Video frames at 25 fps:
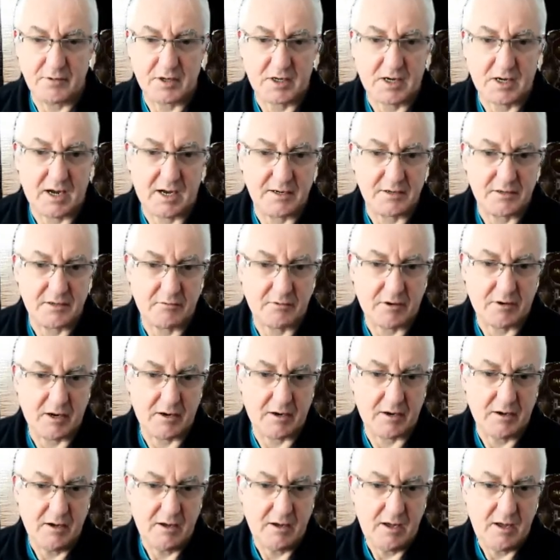Okay, so I'm
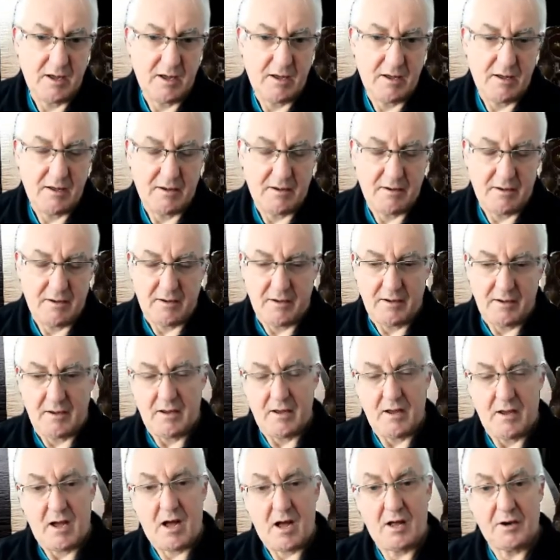going to
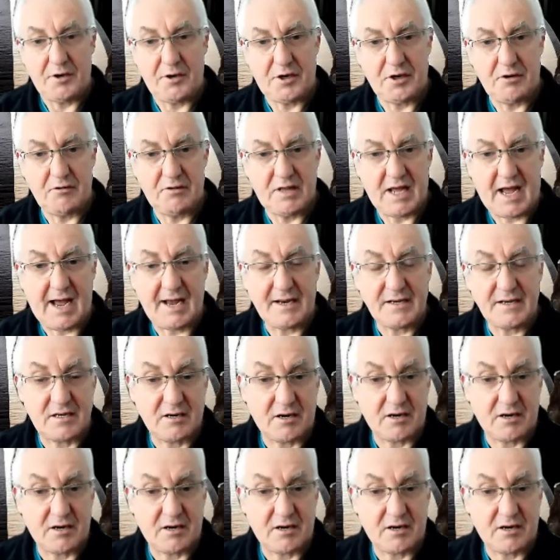undo that,